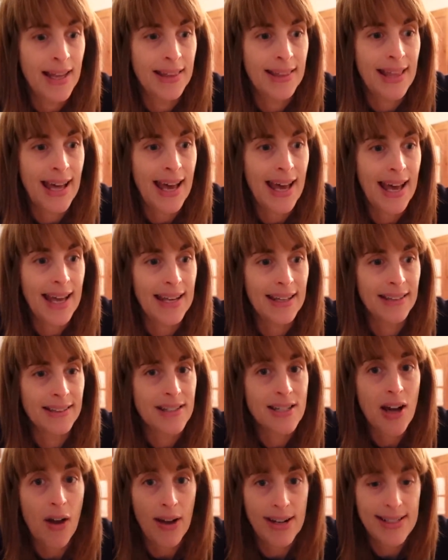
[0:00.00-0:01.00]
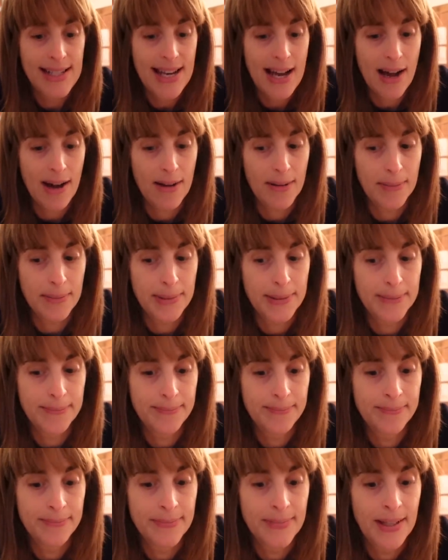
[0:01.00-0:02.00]
then tidy up,
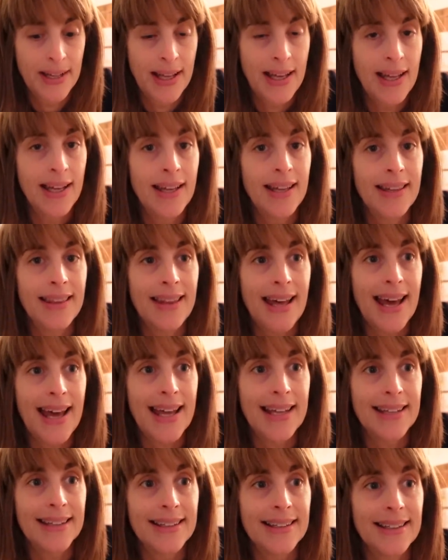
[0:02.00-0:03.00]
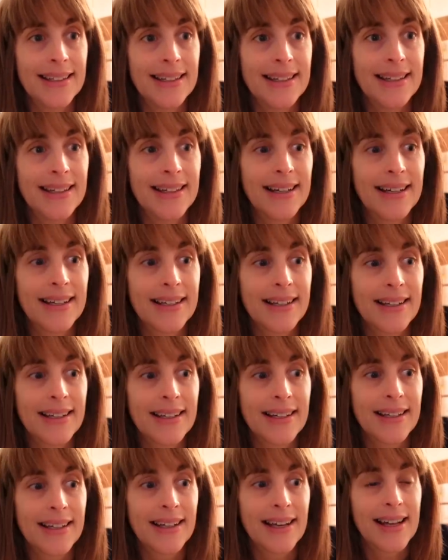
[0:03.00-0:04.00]
then
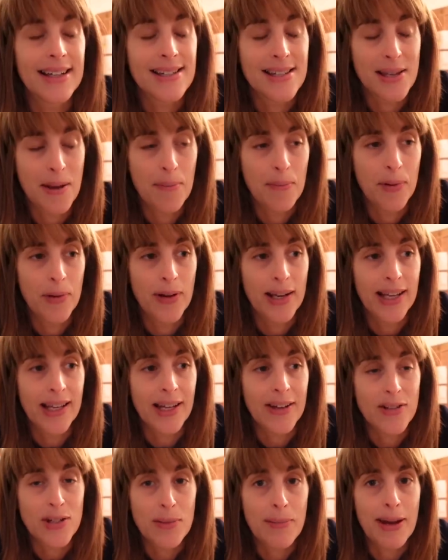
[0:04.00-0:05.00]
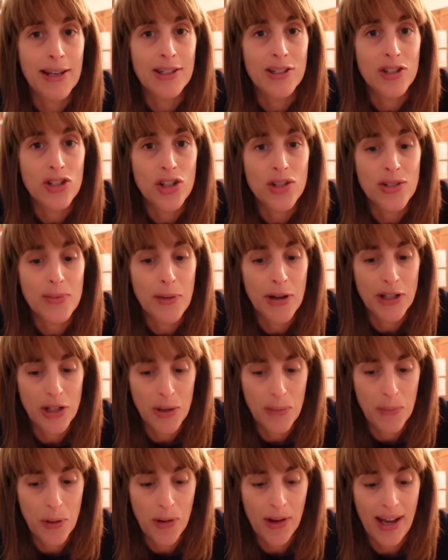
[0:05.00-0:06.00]
at some point go to bed and choose my
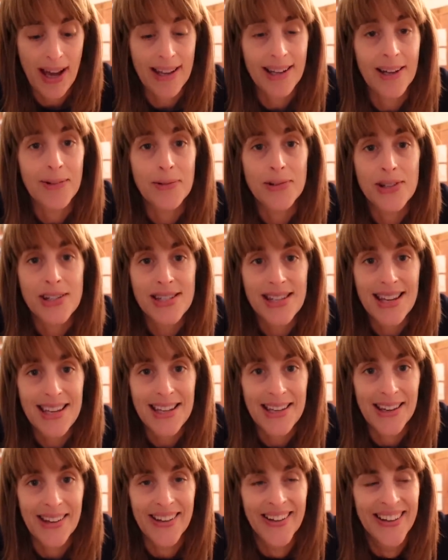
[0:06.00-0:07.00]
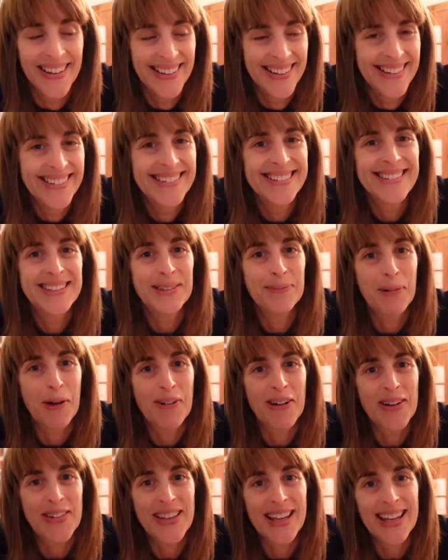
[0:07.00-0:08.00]
new book, and I will see you
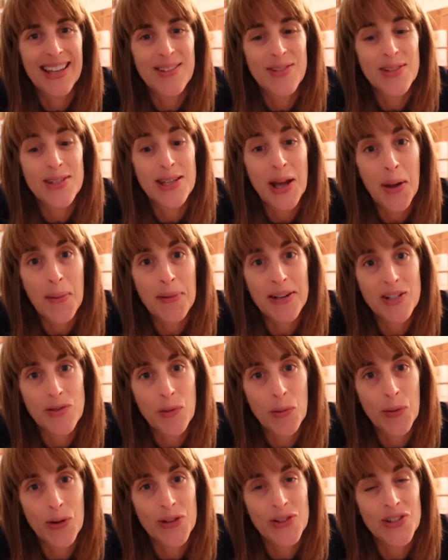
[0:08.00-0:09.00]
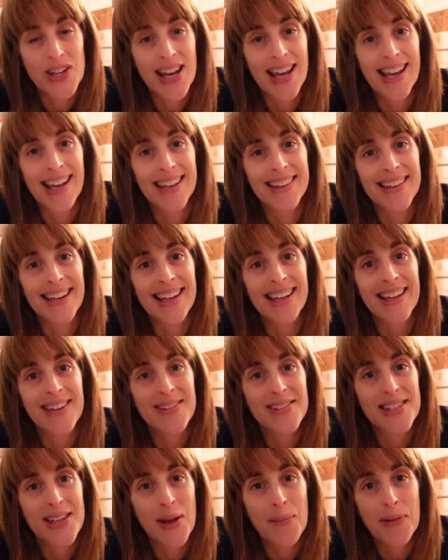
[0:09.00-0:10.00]
tomorrow. Thank you so much for watching, and thank
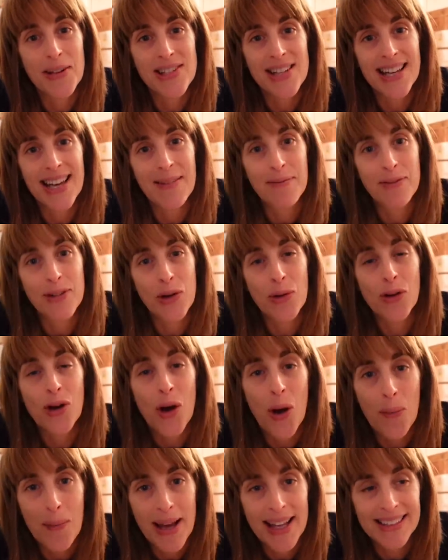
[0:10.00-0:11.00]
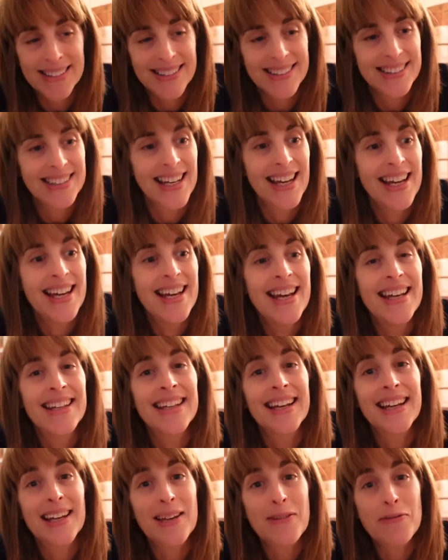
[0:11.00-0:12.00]
you so much again for your comments.
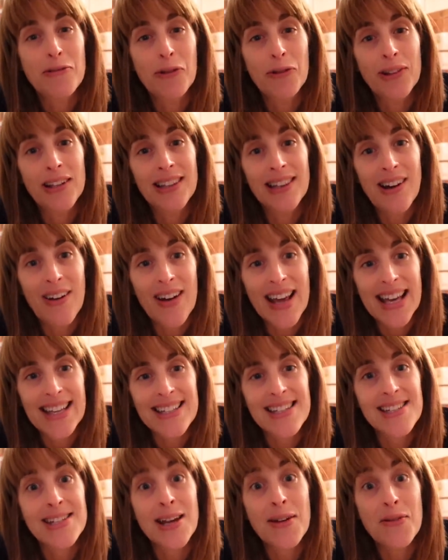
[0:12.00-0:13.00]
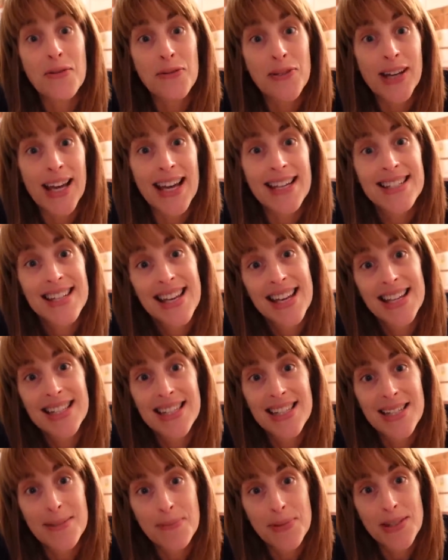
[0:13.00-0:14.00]
Thank you for the likes. Don't forget to
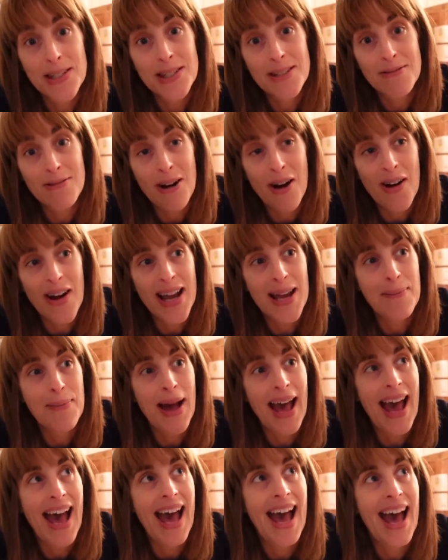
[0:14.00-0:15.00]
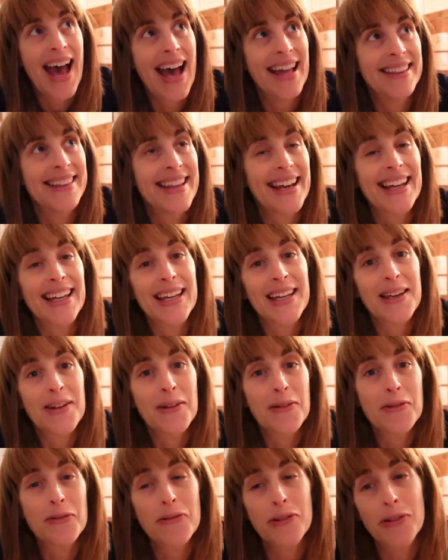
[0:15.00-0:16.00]
hit subscribe, and thank
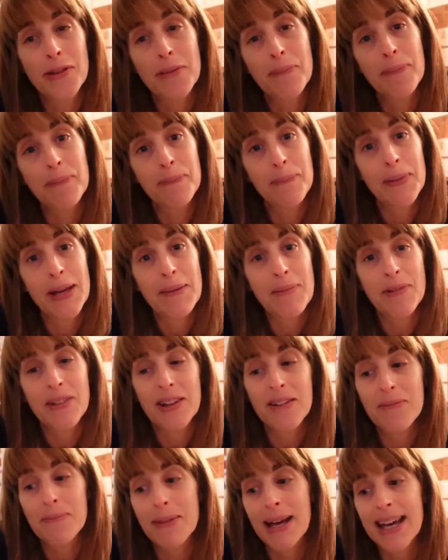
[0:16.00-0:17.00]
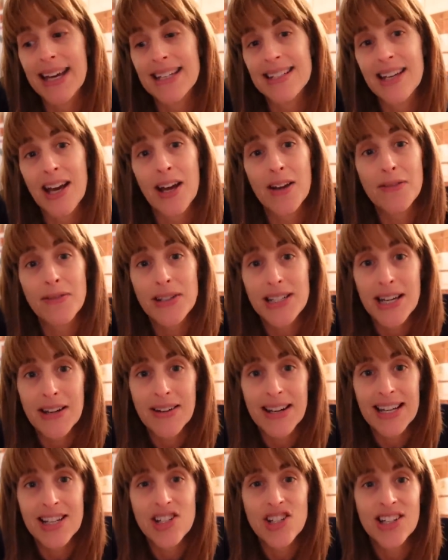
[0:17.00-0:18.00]
you for the people that have made Ko-fi
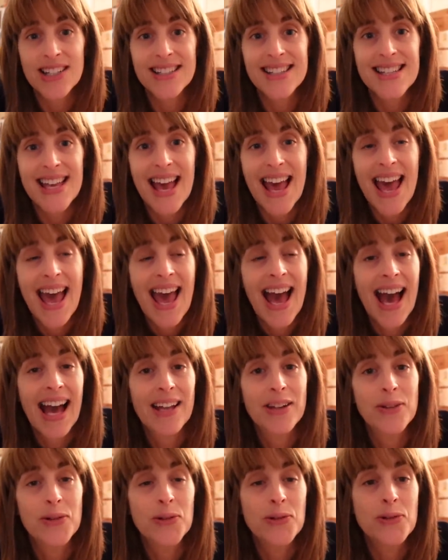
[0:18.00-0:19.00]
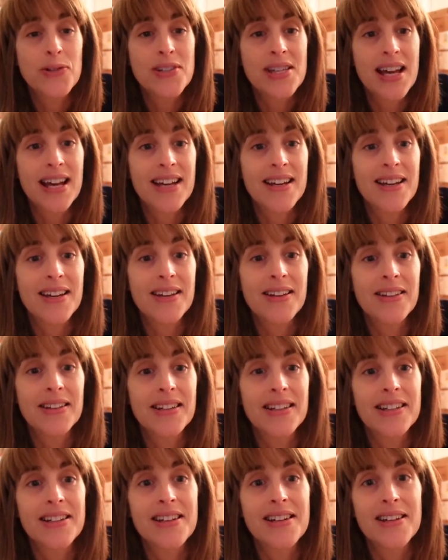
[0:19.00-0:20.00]
donations, and also
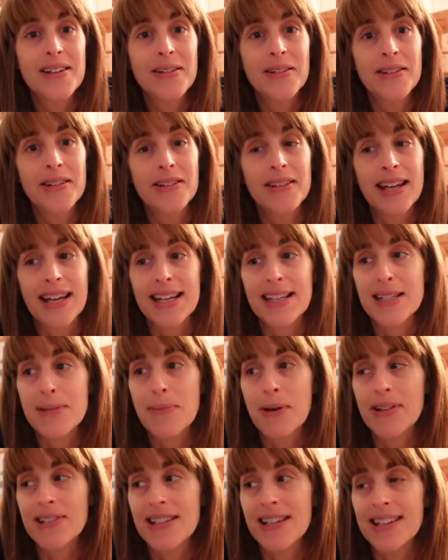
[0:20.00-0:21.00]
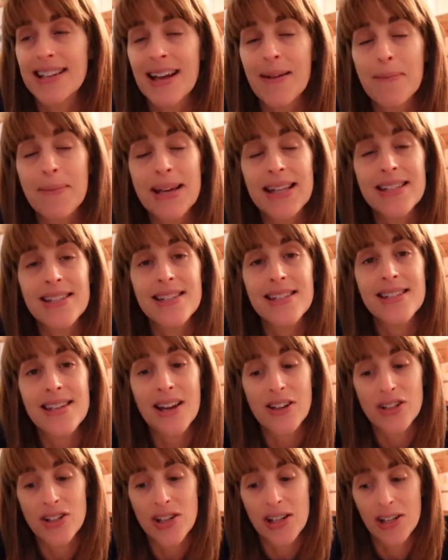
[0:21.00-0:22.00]
the thanks button. That means
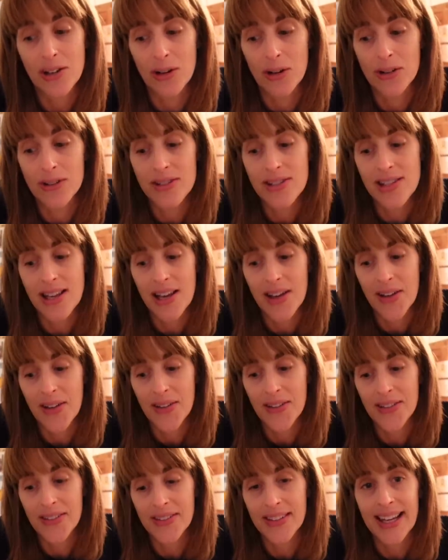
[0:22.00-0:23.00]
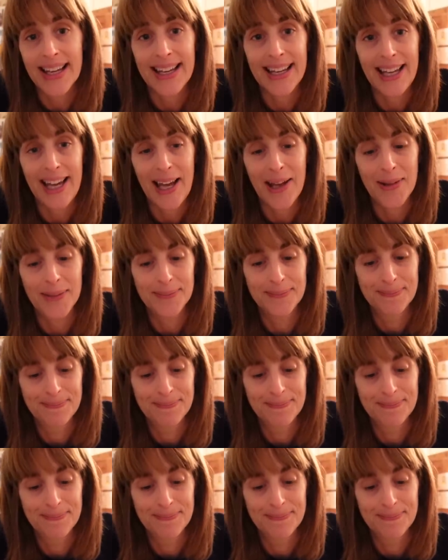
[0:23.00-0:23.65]
such a lot, so thank you.